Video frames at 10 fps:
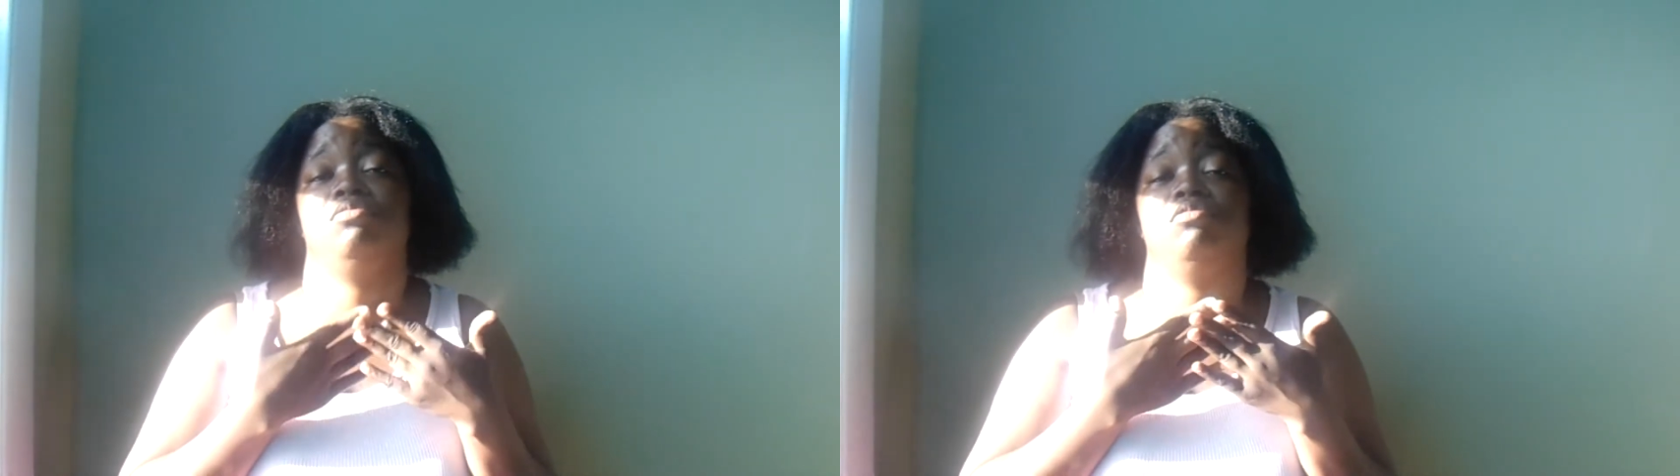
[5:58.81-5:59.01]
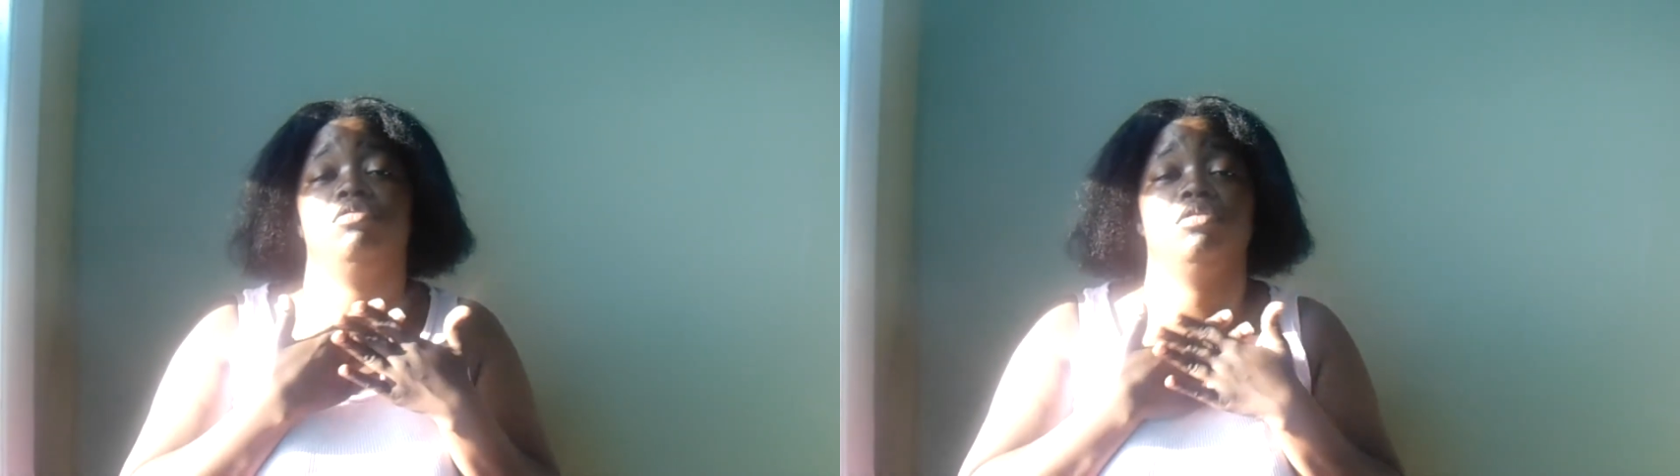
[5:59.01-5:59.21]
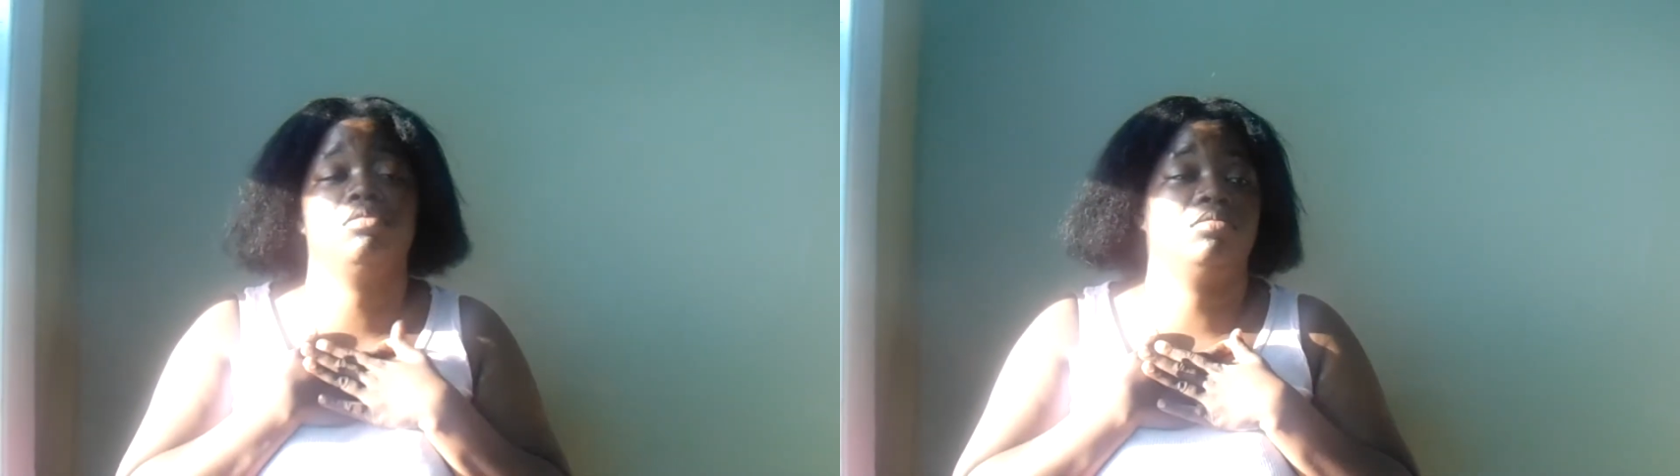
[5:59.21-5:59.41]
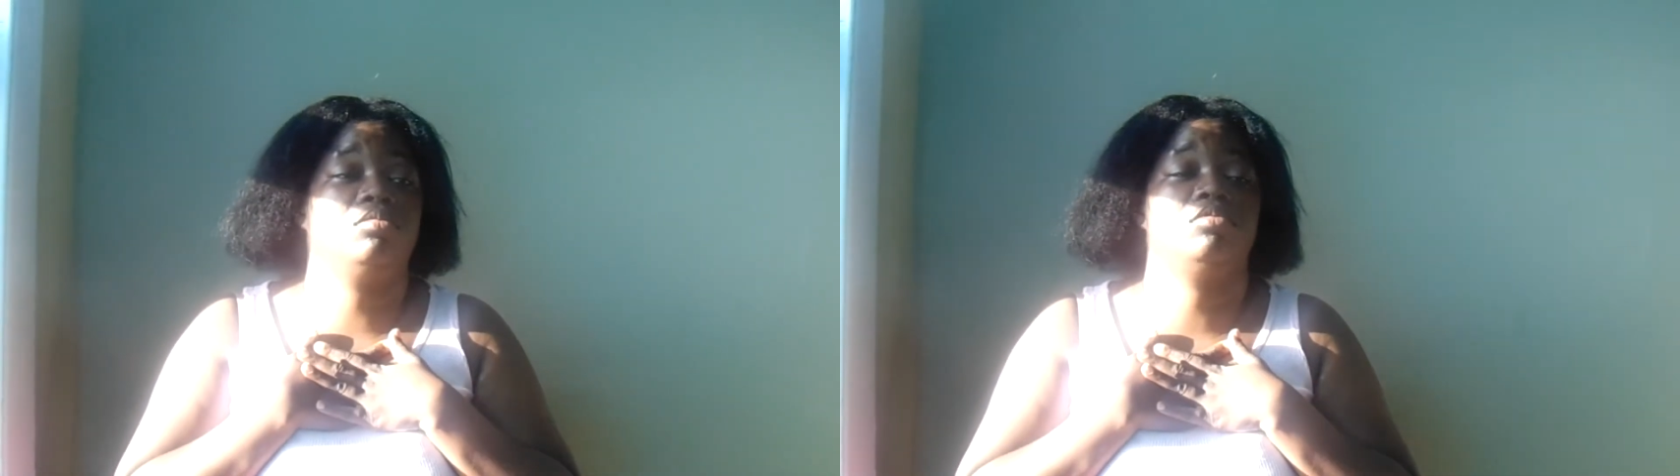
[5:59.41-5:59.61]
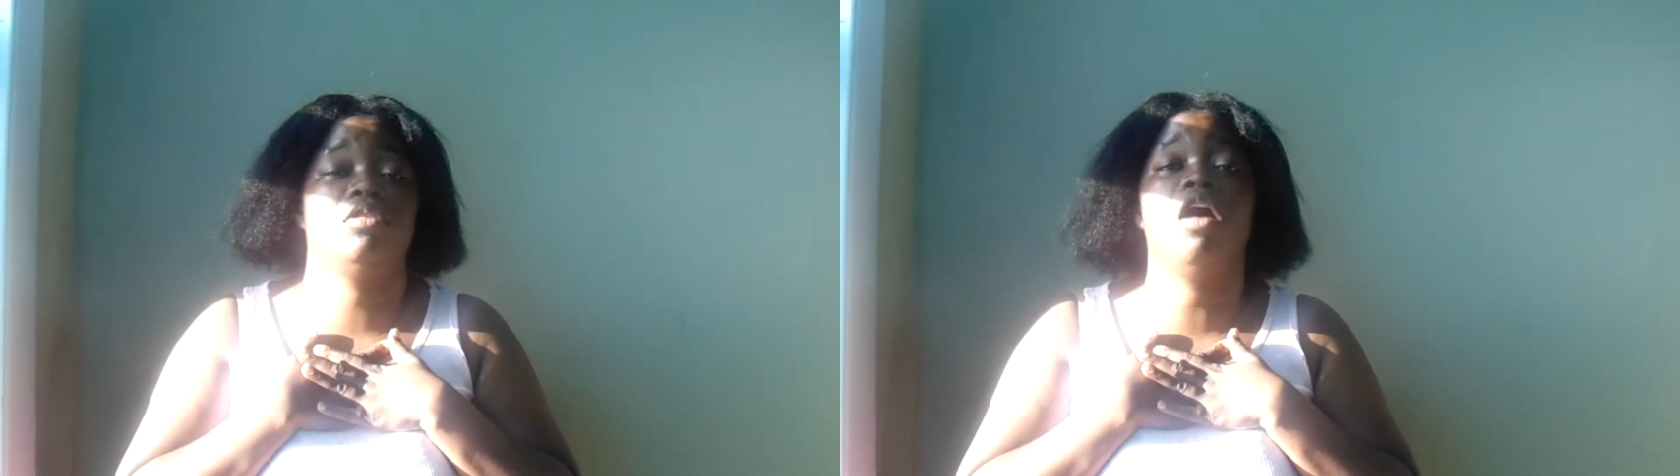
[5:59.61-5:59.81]
on
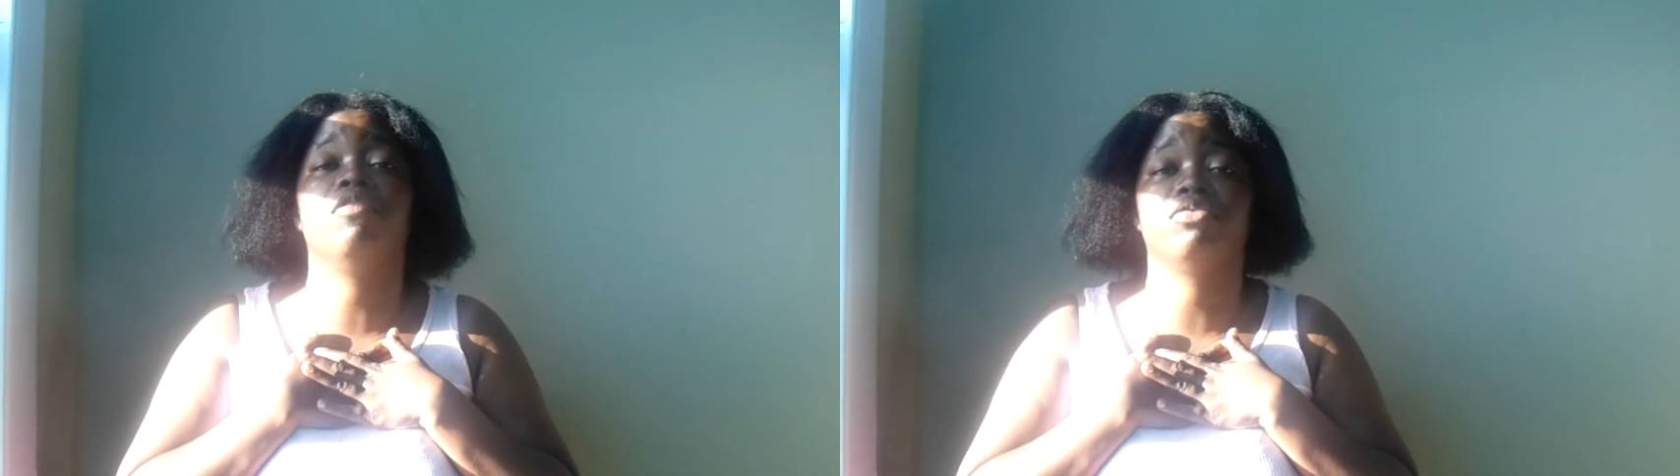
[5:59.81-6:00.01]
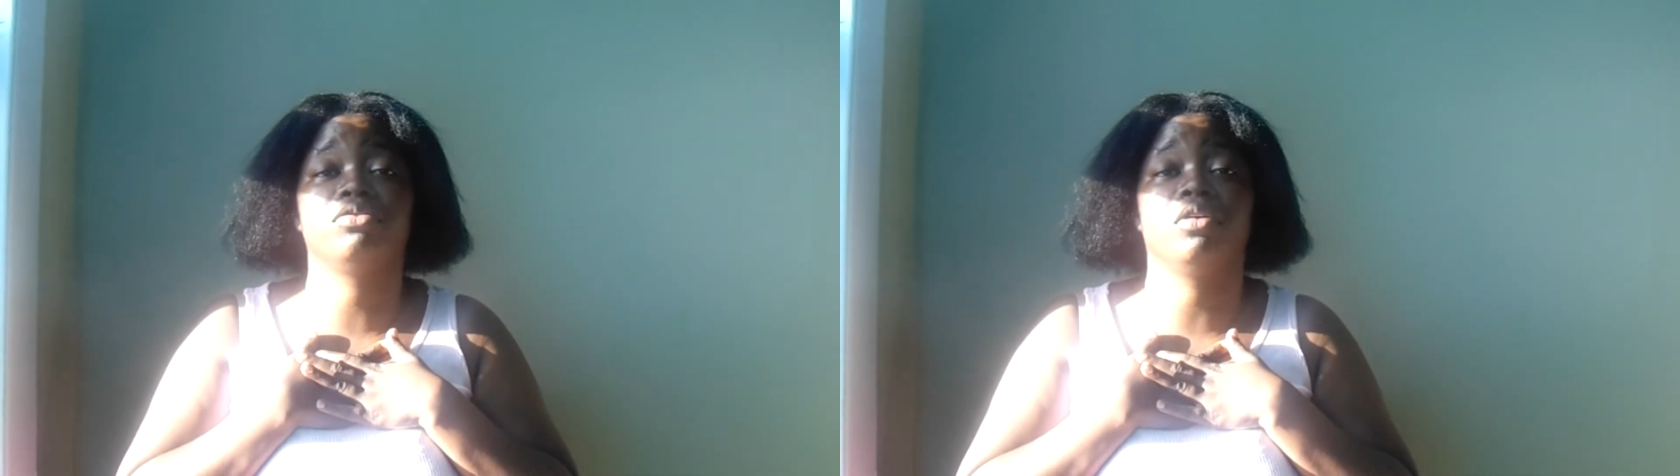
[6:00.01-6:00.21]
stuff